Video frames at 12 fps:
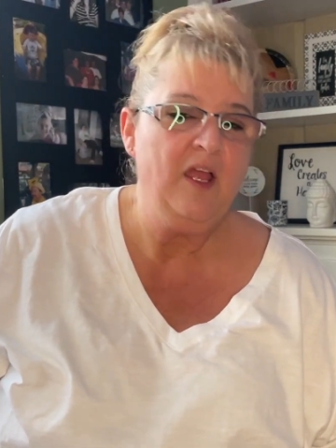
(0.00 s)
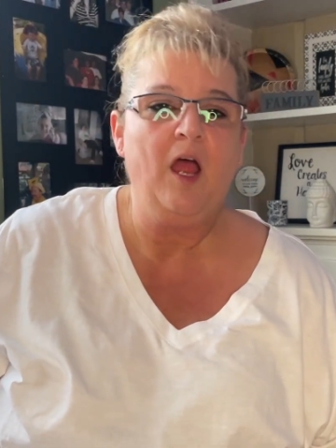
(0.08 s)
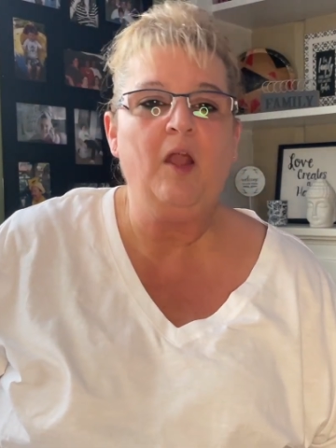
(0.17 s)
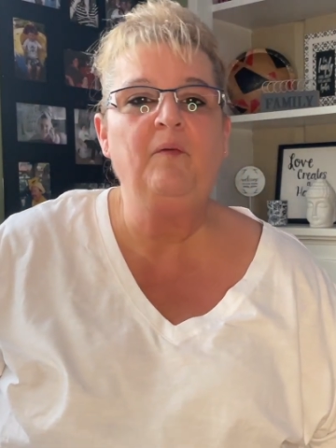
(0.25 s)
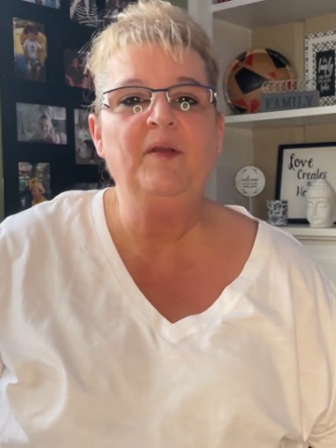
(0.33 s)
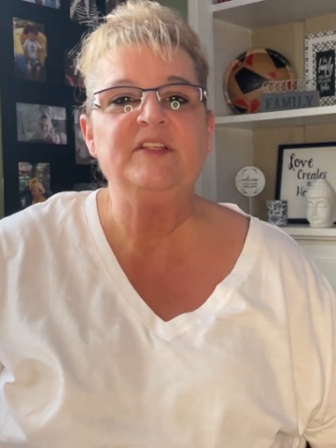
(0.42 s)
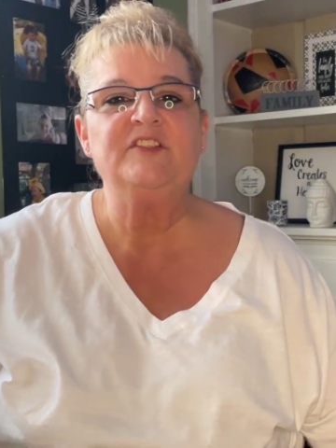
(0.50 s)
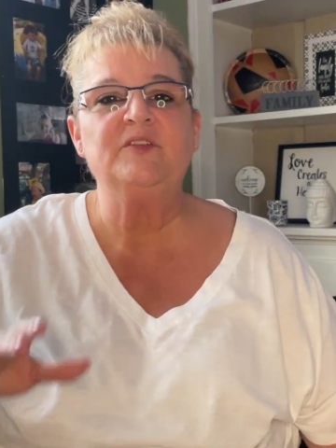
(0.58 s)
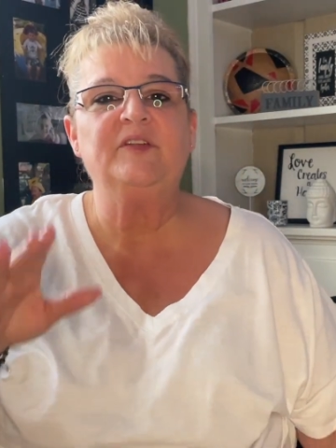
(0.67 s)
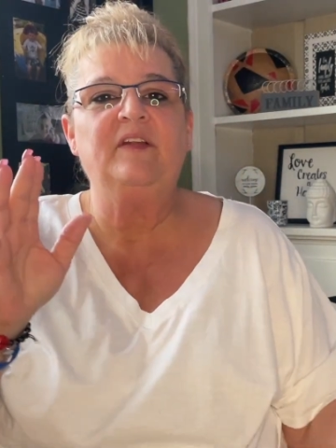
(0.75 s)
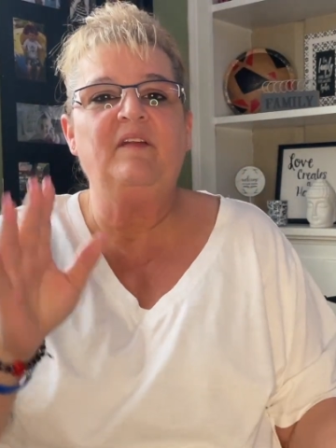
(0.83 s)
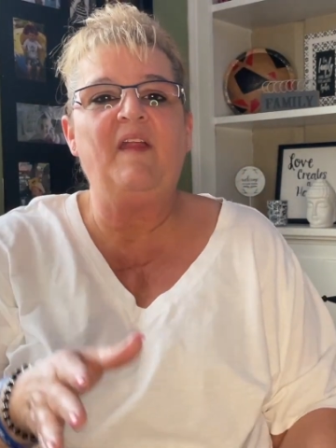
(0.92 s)
All right, so
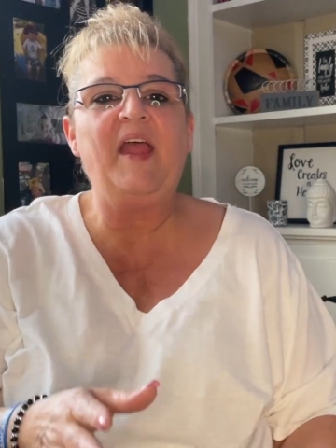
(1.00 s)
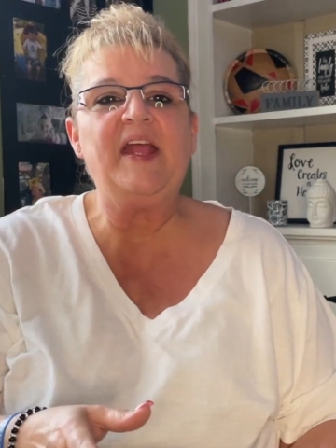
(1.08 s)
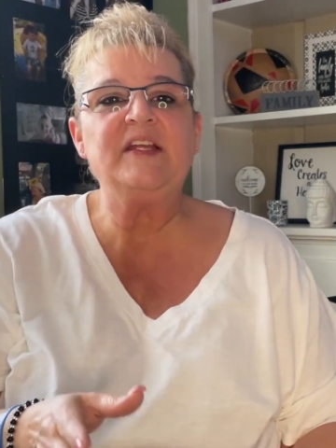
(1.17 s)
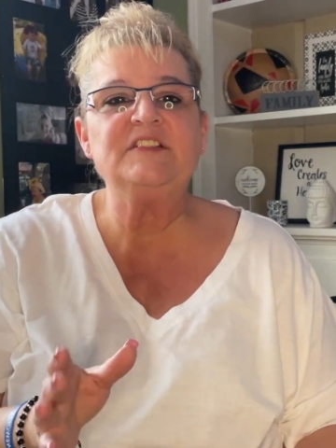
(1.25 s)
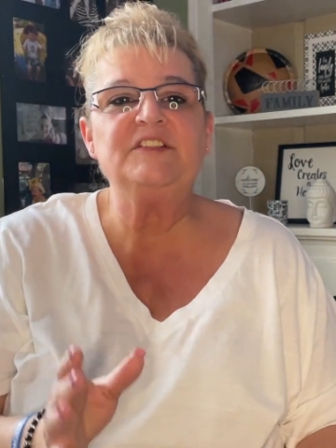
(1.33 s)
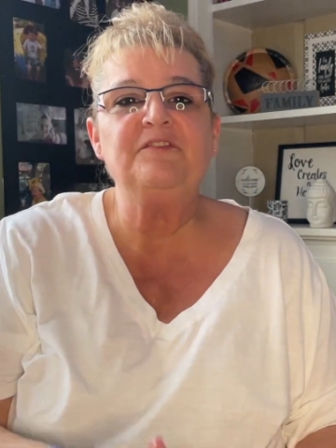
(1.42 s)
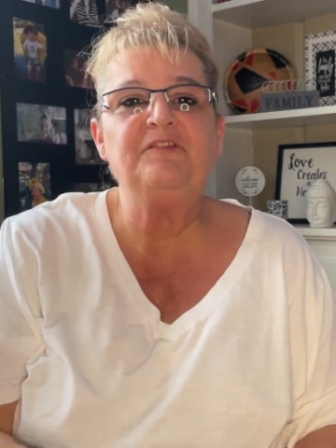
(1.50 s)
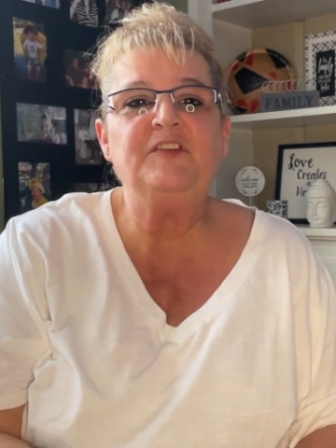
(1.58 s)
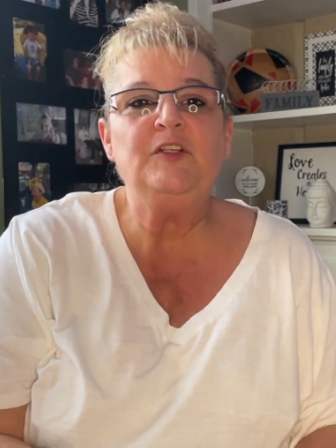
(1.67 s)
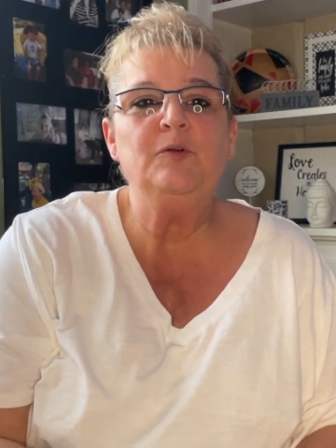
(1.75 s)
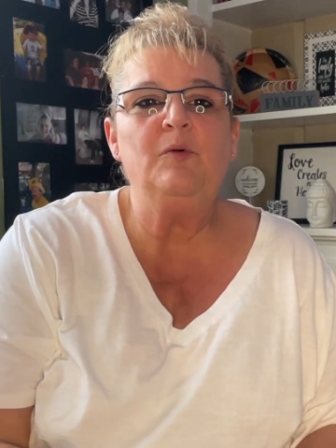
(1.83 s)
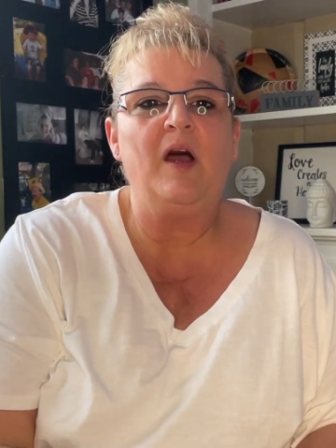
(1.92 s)
the last
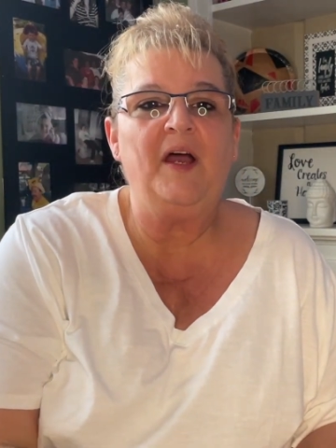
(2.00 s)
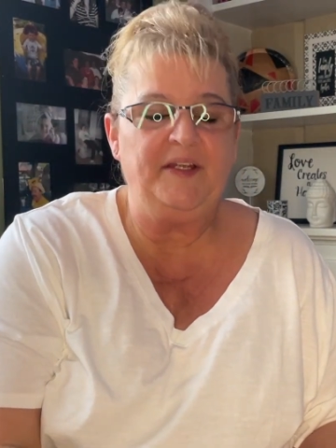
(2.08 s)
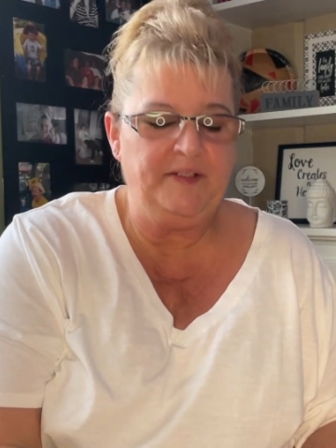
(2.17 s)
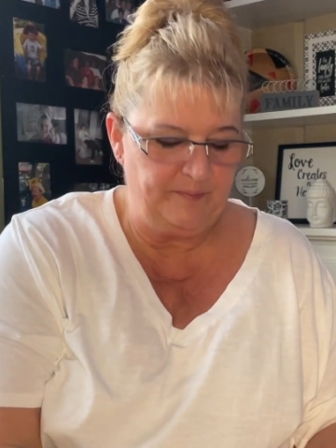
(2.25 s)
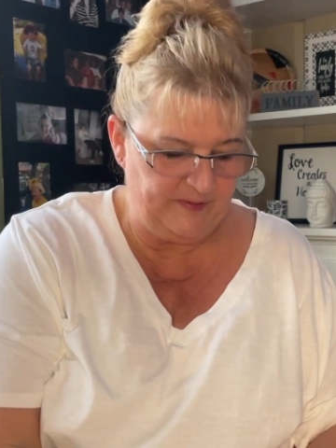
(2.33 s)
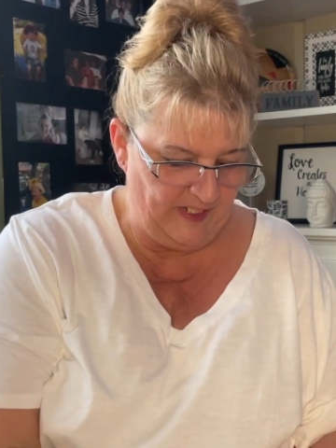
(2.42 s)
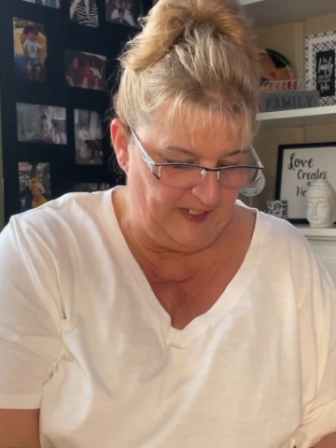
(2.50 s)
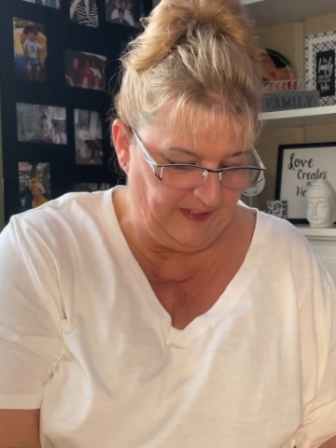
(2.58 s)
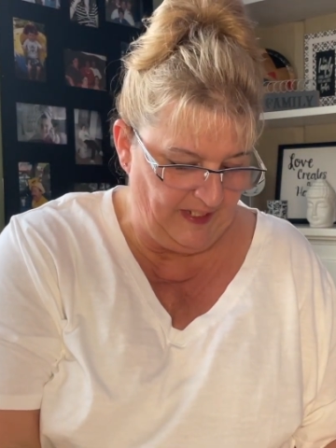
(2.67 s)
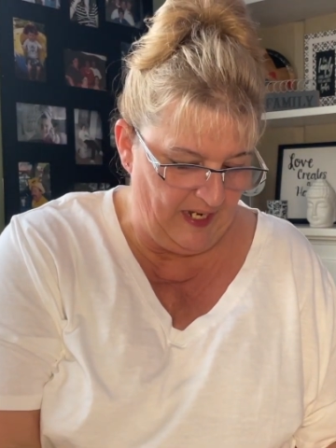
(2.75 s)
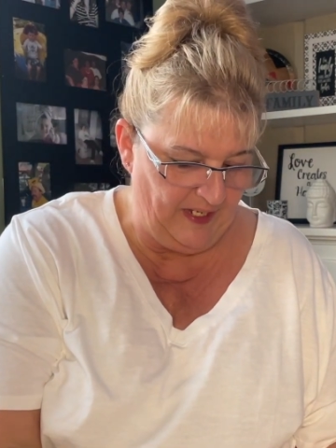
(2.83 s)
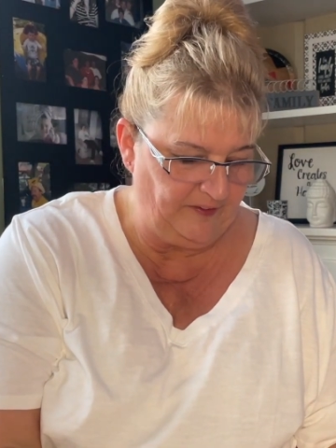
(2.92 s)
few items I
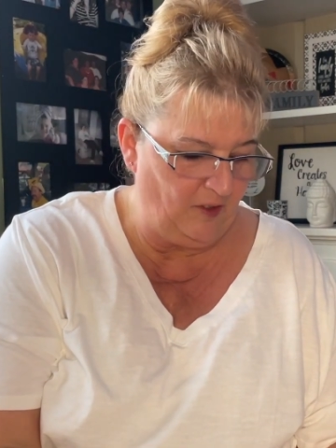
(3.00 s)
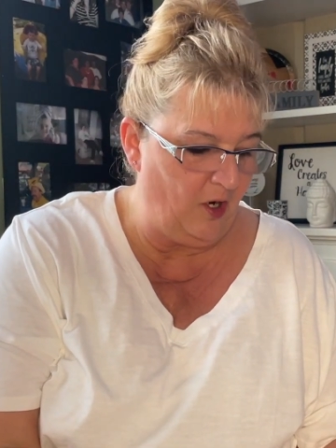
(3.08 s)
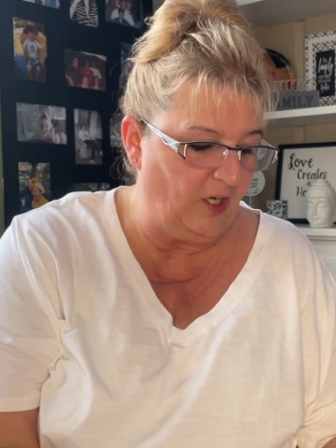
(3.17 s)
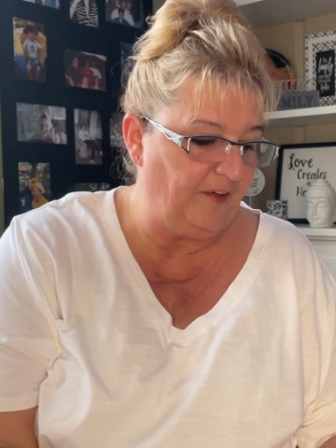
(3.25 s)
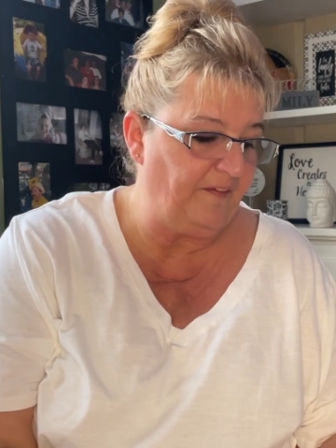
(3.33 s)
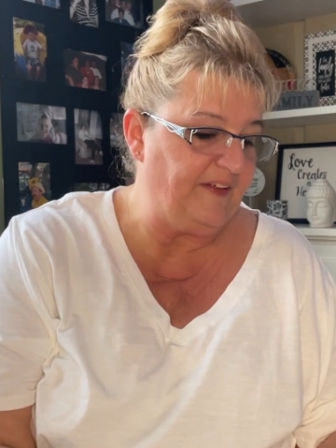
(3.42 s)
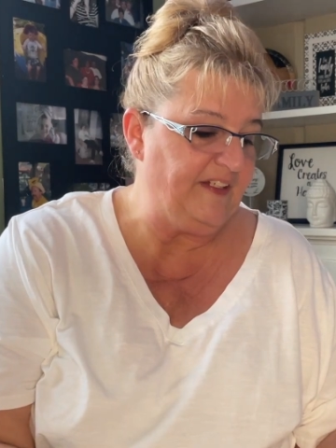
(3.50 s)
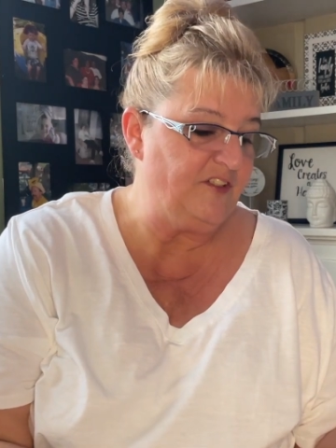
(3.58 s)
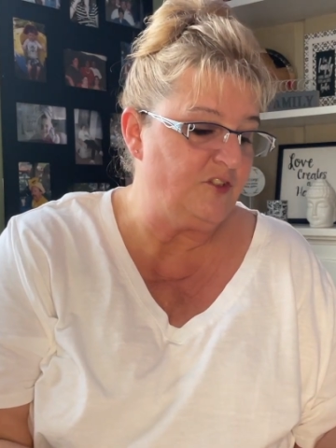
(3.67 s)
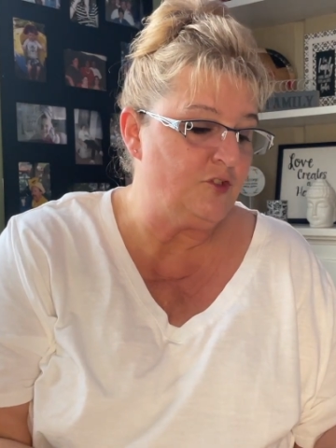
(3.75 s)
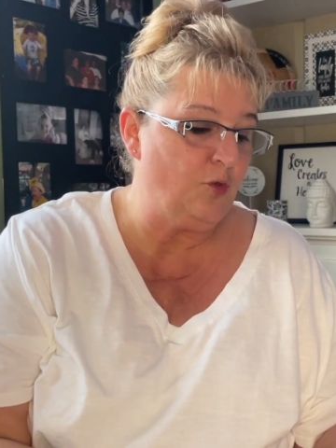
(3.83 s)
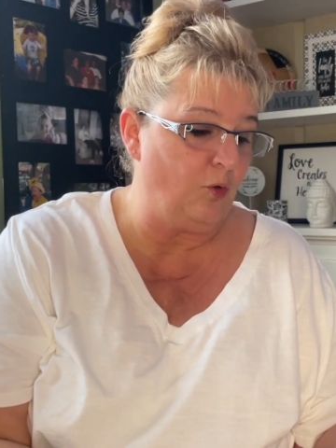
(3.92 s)
got are the
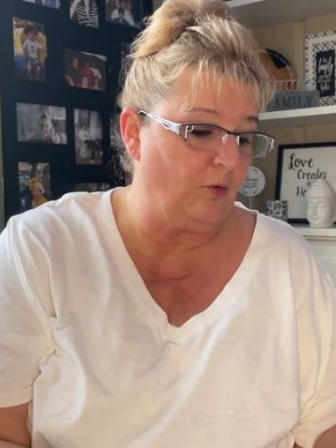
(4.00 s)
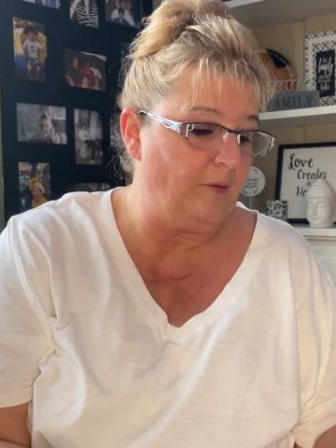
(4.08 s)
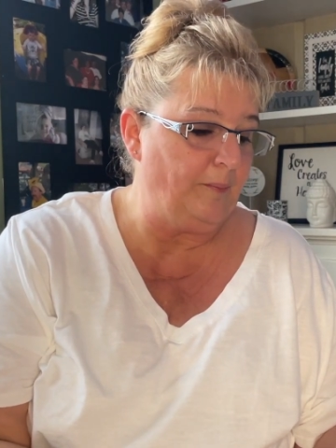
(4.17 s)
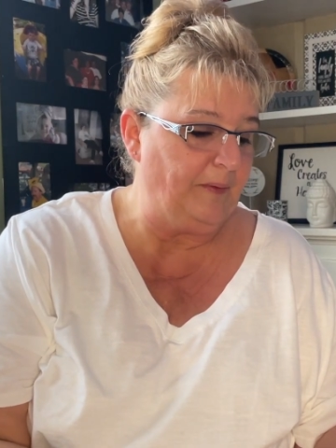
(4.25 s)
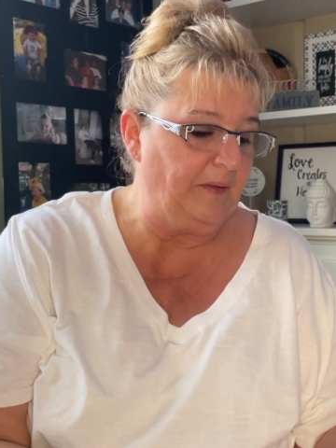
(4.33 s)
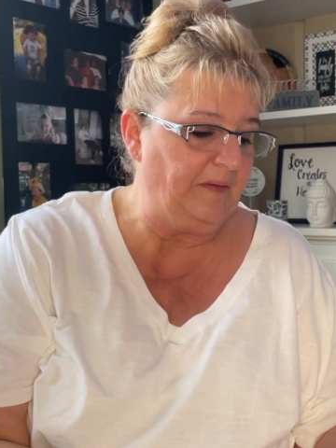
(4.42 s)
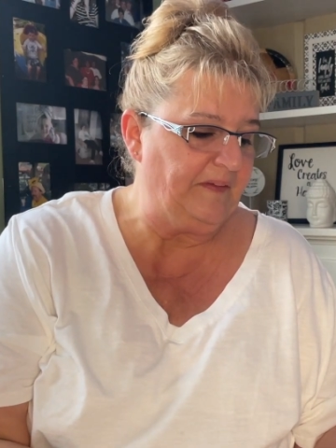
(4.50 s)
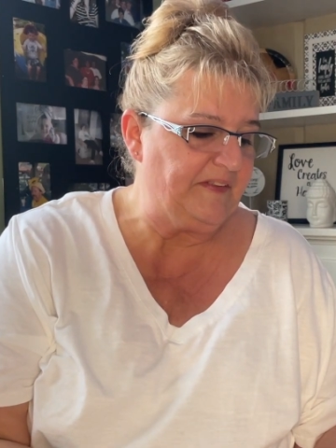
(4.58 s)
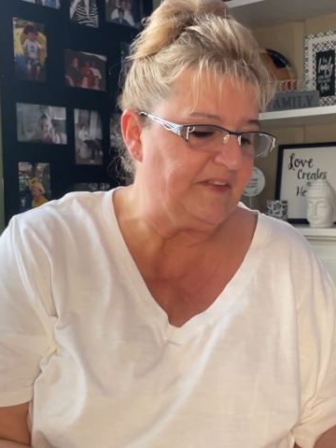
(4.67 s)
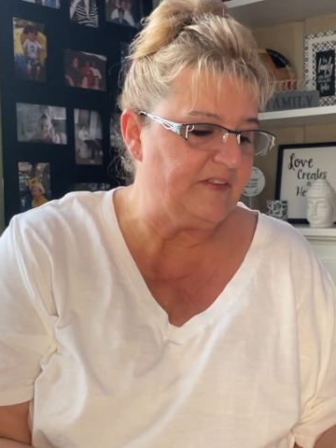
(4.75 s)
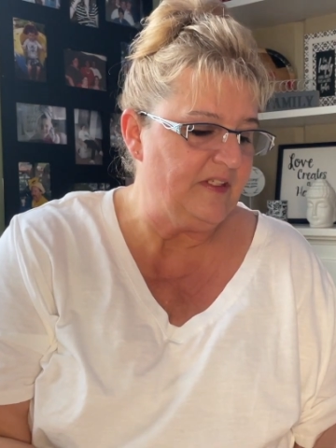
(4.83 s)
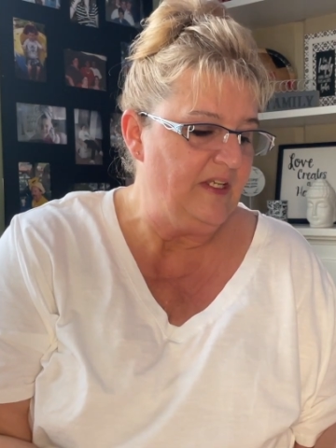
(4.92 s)

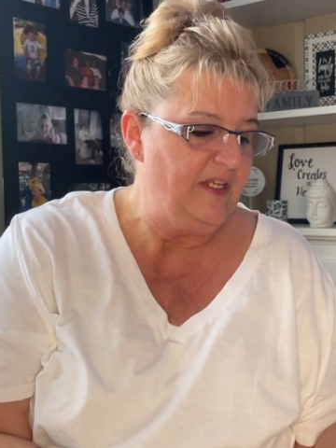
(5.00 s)
Dorables.